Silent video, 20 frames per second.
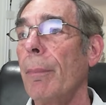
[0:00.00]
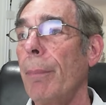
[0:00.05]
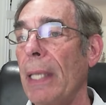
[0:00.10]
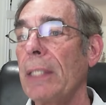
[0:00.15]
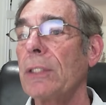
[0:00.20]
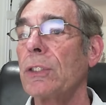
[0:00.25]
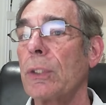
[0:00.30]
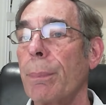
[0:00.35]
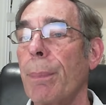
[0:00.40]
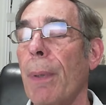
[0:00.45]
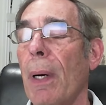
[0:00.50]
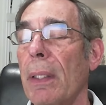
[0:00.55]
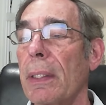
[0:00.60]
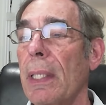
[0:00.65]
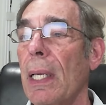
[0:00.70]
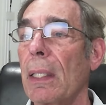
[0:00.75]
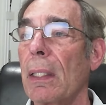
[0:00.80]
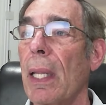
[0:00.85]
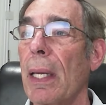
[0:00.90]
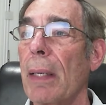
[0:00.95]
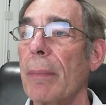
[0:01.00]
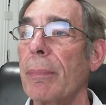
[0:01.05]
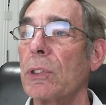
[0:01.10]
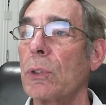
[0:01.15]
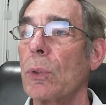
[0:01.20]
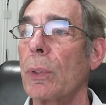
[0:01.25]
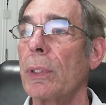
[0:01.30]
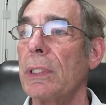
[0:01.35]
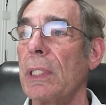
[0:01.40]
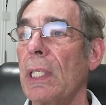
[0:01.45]
based upon that
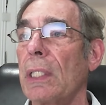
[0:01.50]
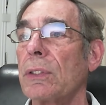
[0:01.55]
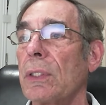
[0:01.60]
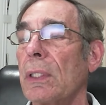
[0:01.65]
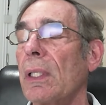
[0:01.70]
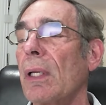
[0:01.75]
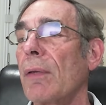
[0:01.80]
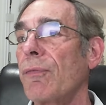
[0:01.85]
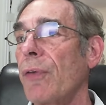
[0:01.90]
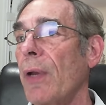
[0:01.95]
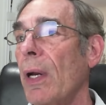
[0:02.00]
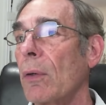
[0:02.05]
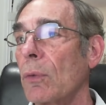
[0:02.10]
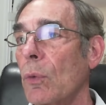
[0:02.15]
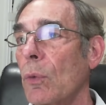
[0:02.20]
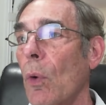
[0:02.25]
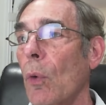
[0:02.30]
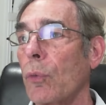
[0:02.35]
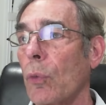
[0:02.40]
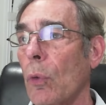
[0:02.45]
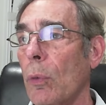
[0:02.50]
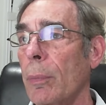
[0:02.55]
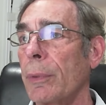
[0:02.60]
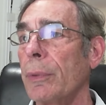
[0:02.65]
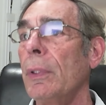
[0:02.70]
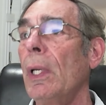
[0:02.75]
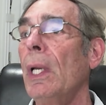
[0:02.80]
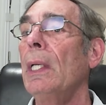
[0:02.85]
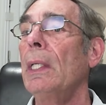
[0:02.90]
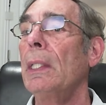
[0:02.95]
laboratory testing that found growth hormone,